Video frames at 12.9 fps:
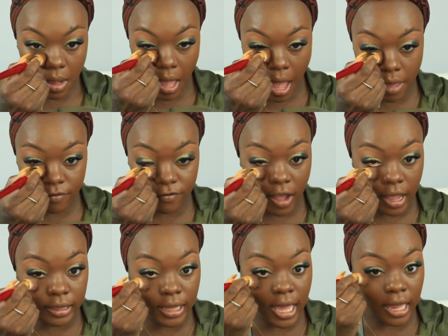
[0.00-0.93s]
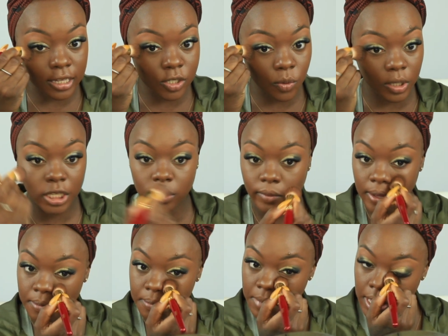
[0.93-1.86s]
I finally got a
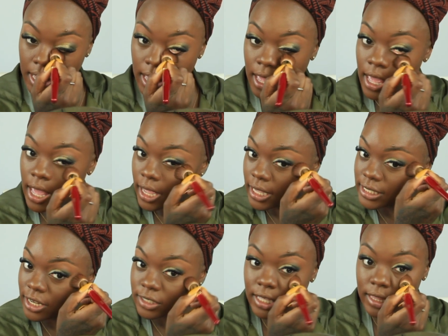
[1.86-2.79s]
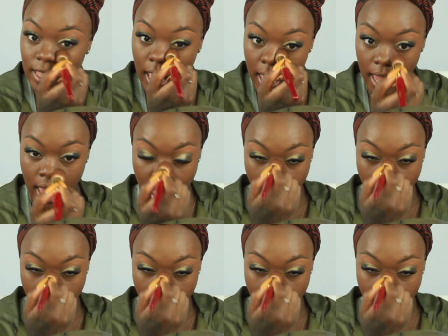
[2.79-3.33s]
23andMe. Because here's the thing.